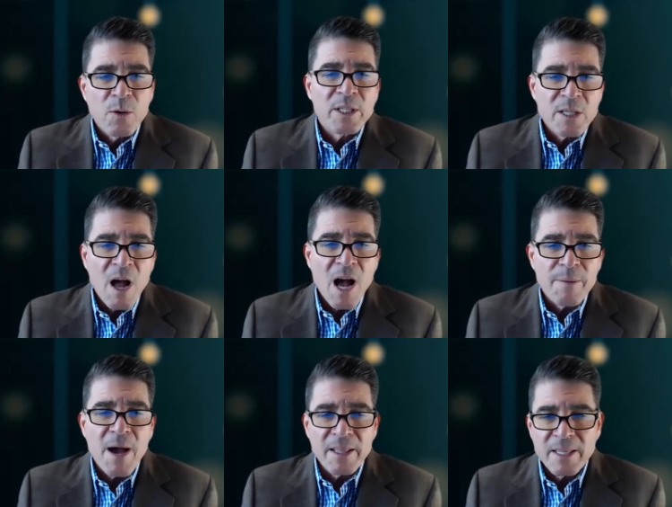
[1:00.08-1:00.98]
going to talk
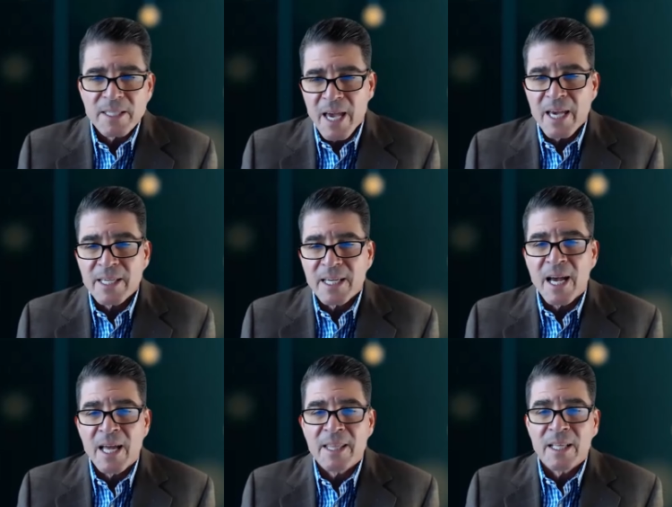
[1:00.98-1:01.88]
about this case
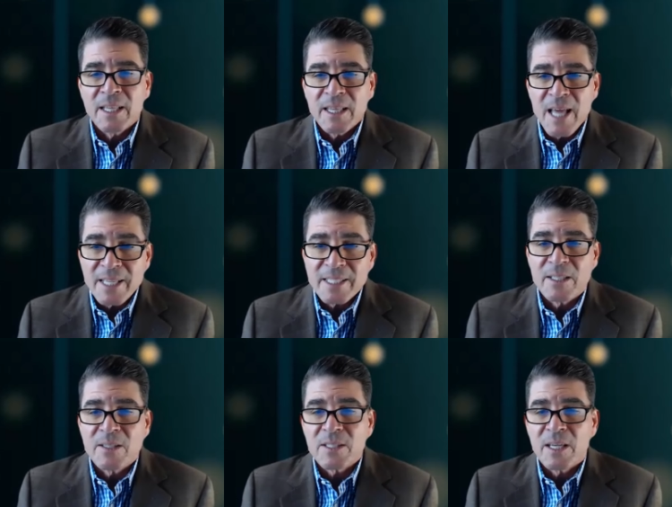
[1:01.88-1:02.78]
and the
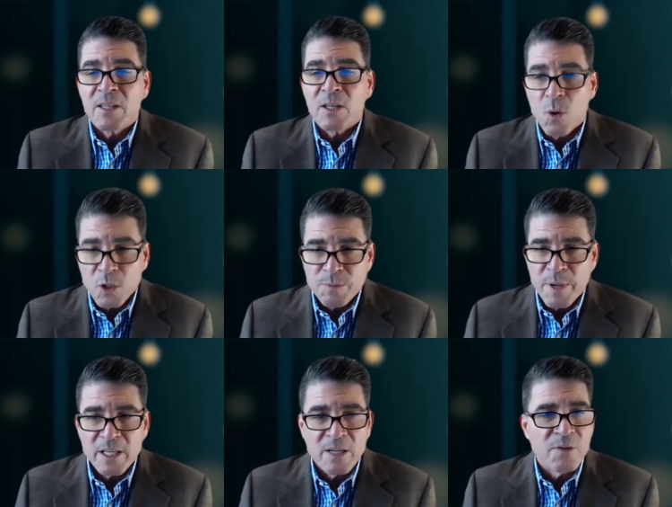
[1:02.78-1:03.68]
lessons in the court's
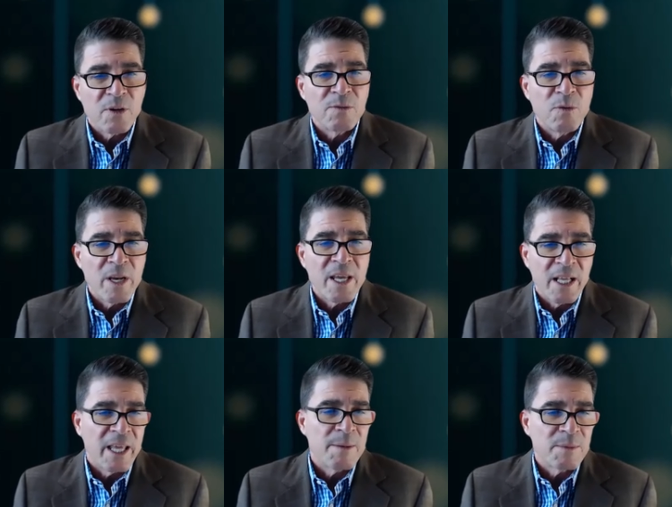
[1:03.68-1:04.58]
opinion for avoiding
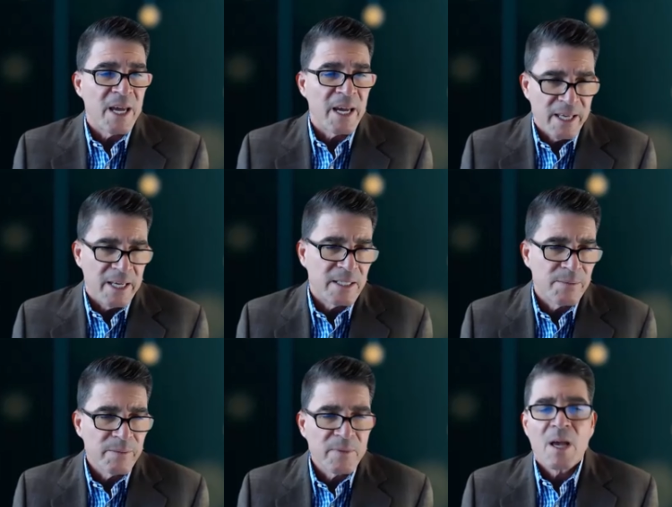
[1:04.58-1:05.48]
claims like this
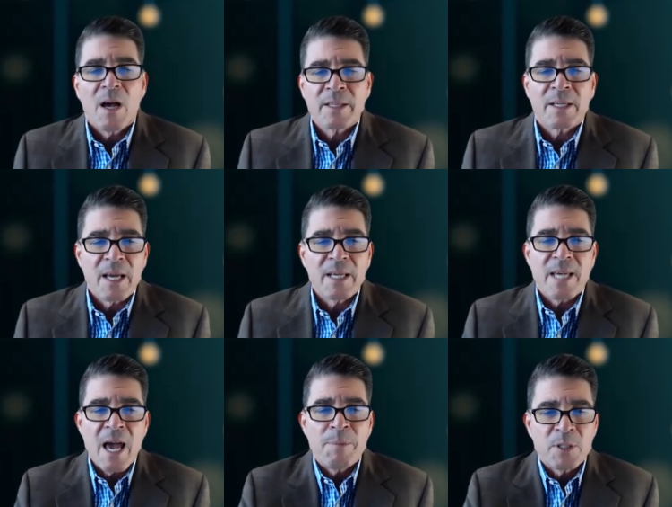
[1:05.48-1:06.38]
on
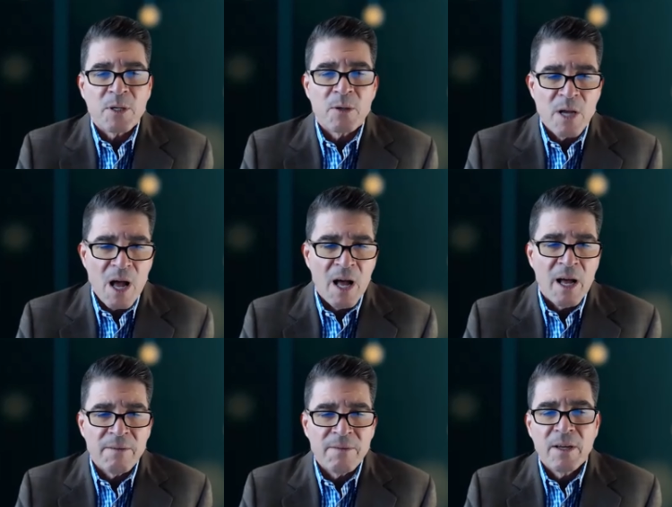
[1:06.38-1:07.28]
today's episode
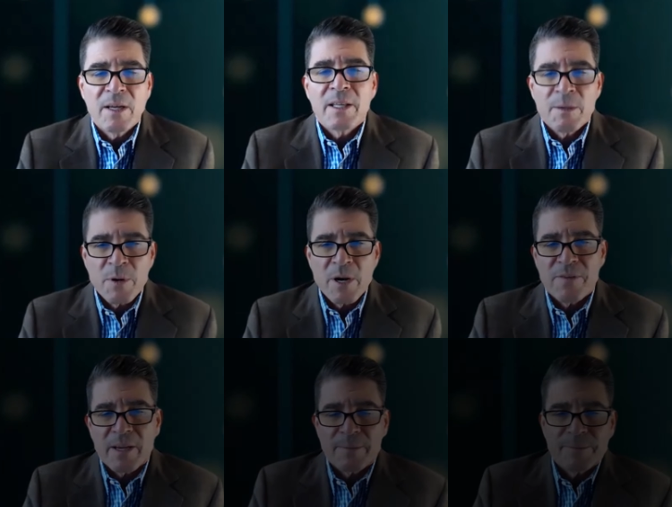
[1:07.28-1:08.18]
of The
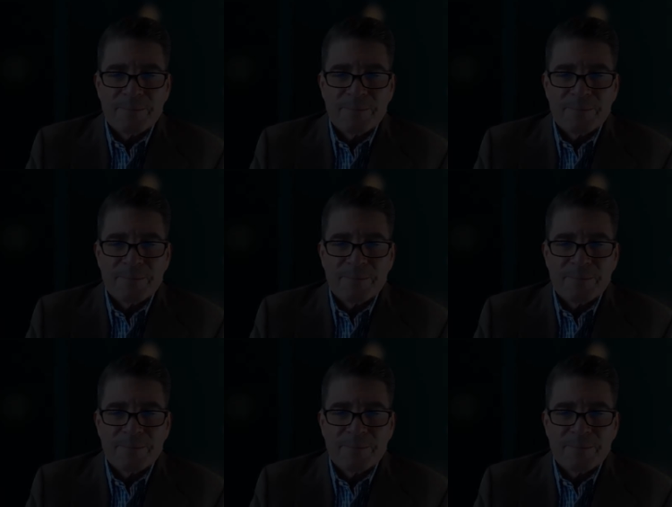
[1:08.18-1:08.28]
Briefing.